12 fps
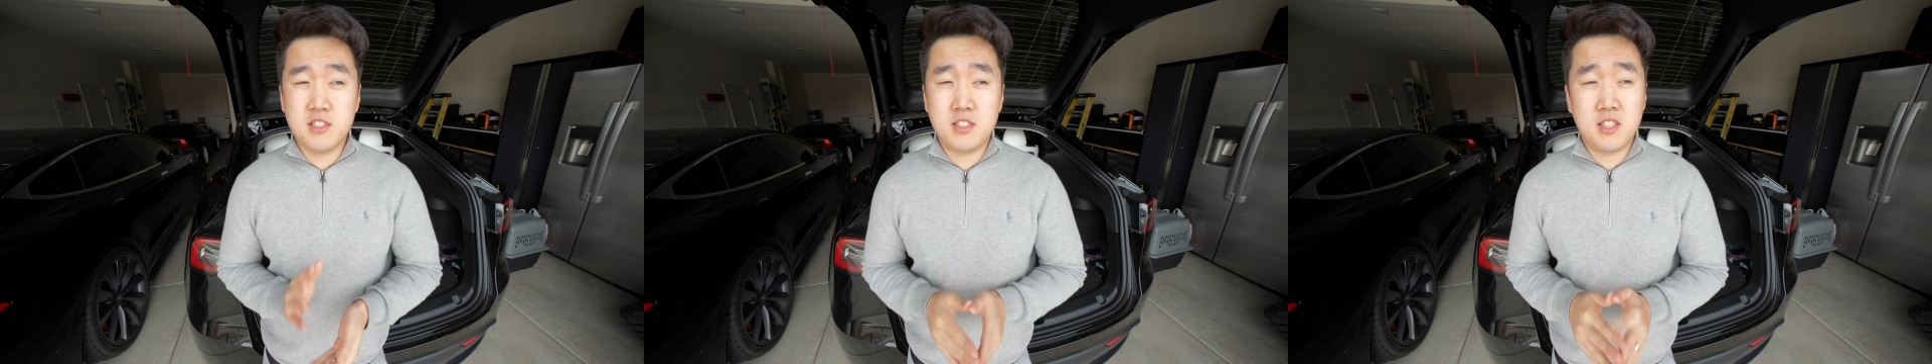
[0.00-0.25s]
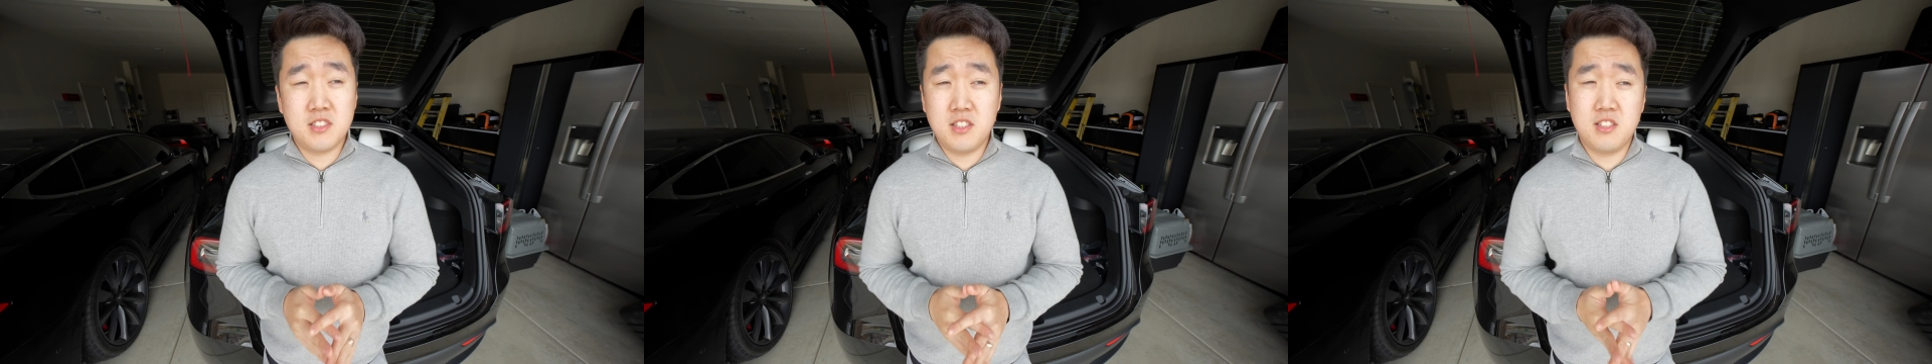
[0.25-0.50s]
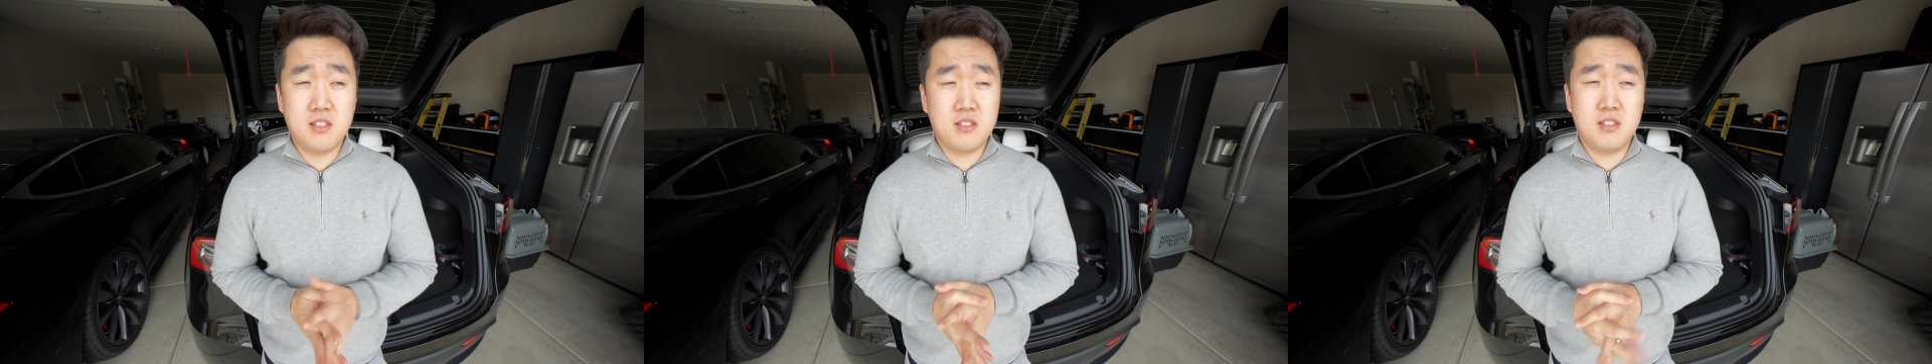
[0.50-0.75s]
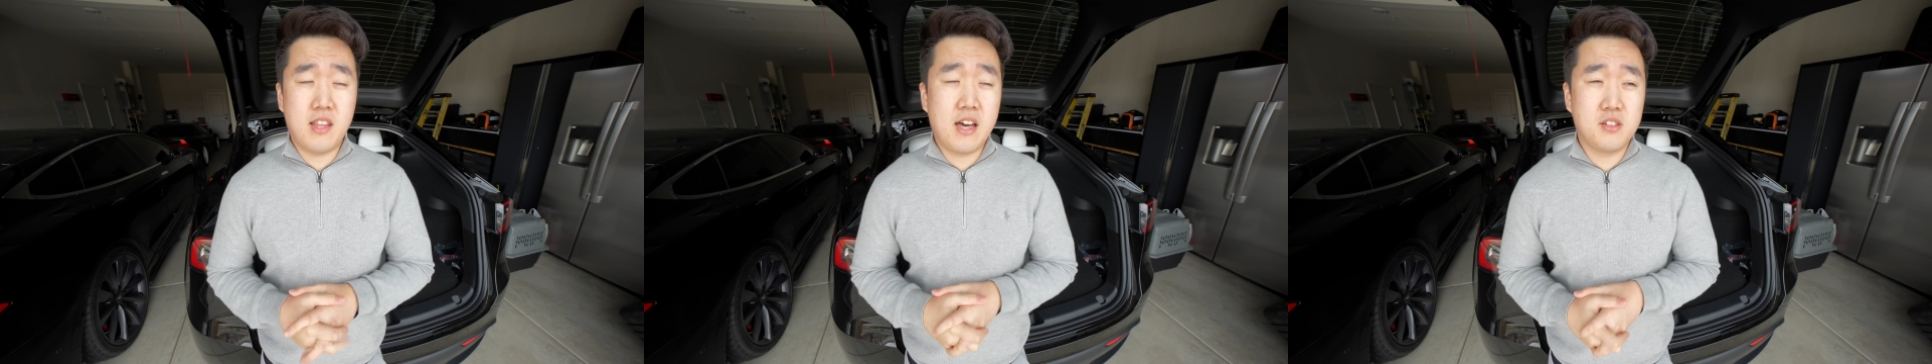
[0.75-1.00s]

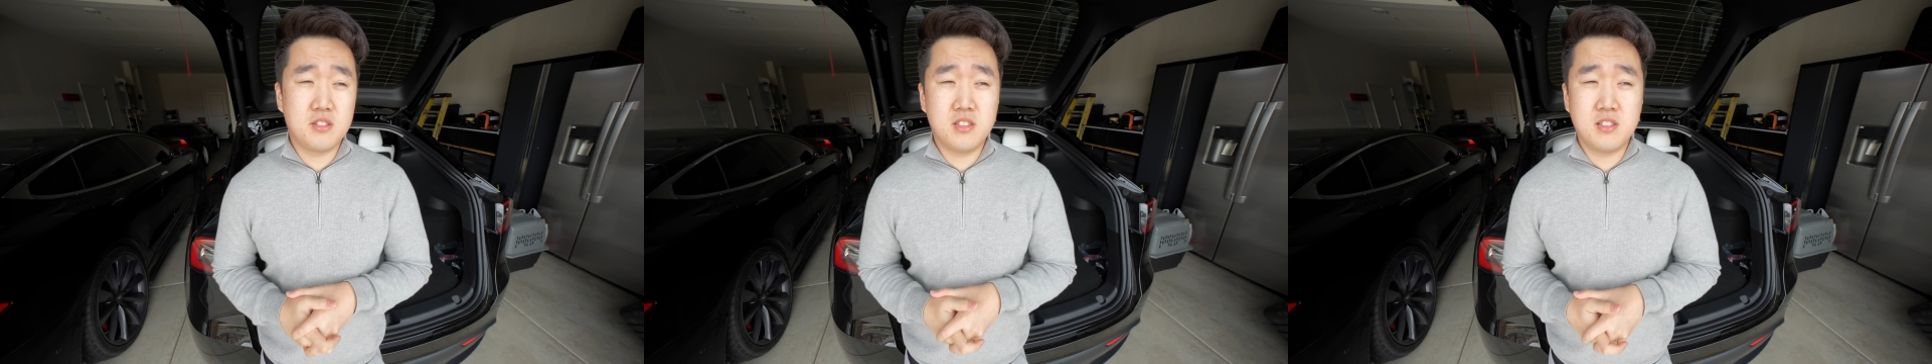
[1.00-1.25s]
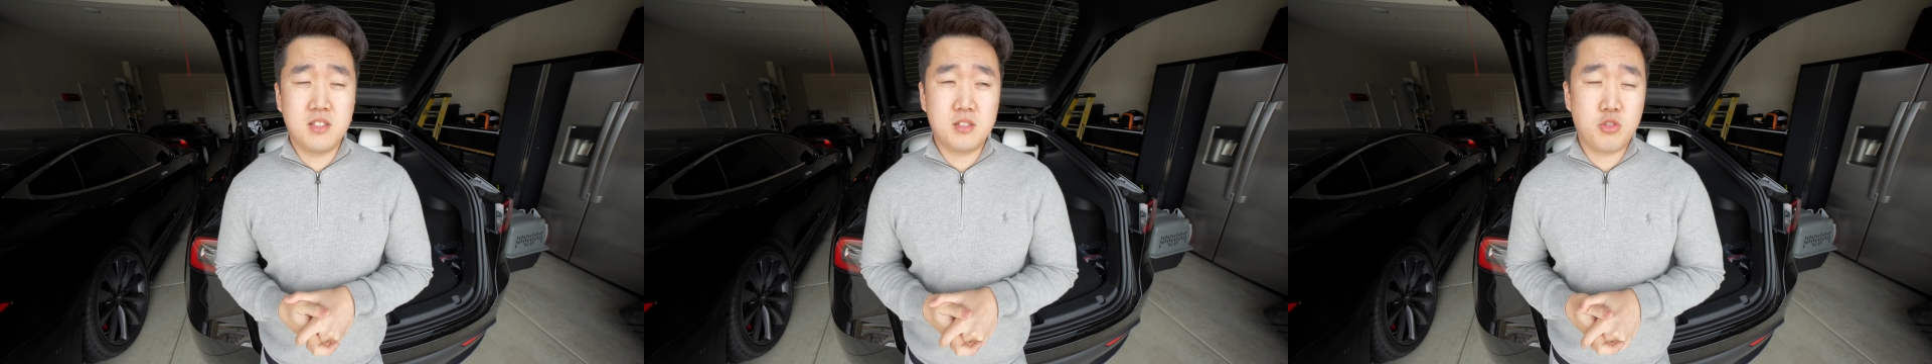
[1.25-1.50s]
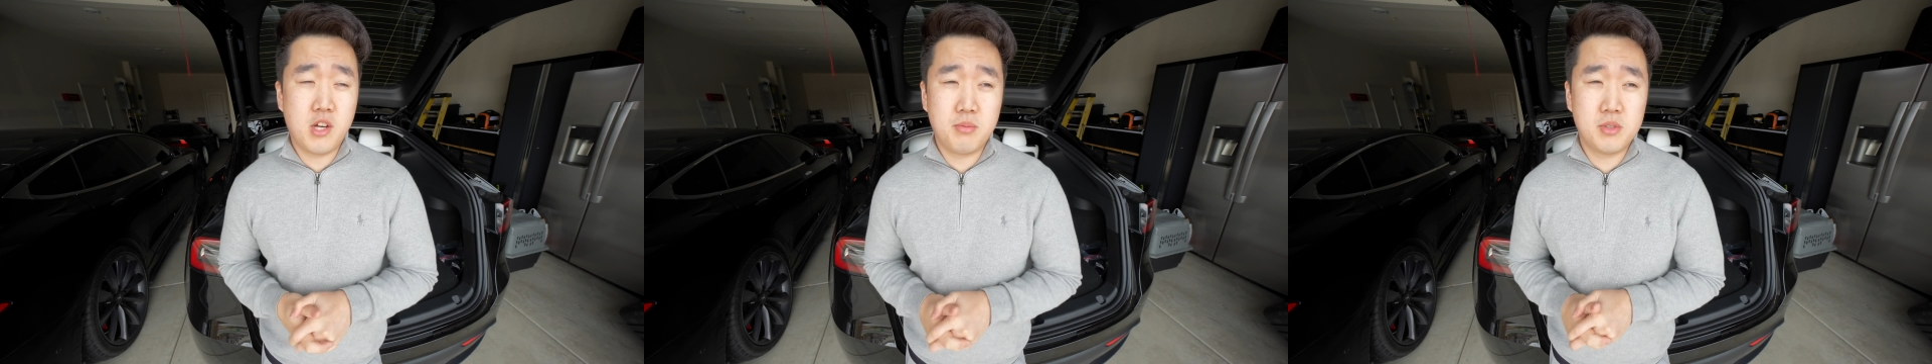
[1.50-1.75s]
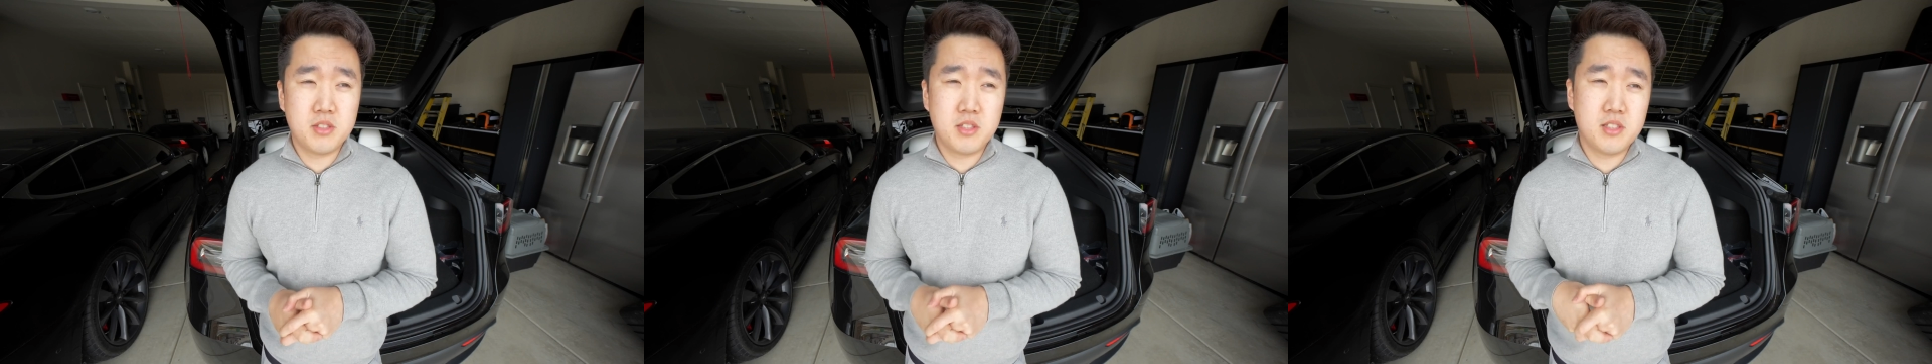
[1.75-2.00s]
60,000
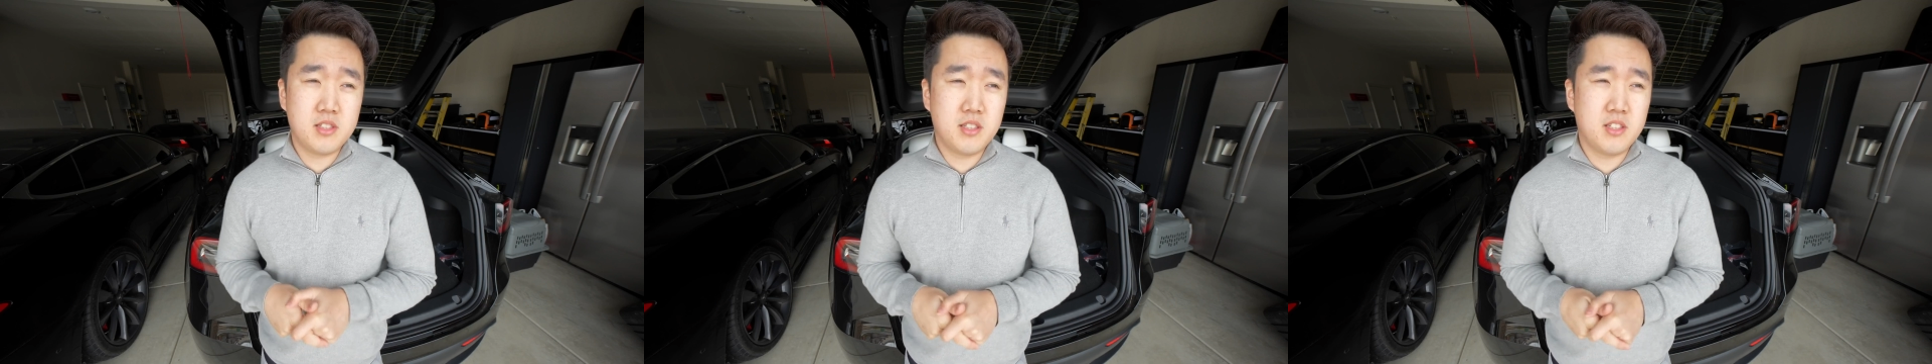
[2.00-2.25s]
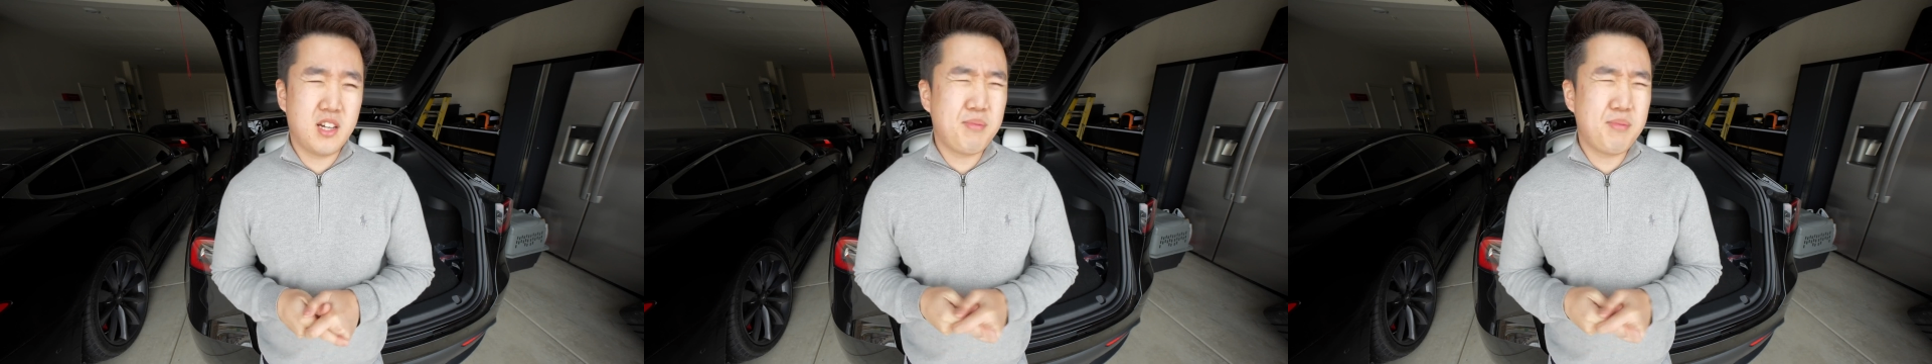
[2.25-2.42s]
subscribers this year.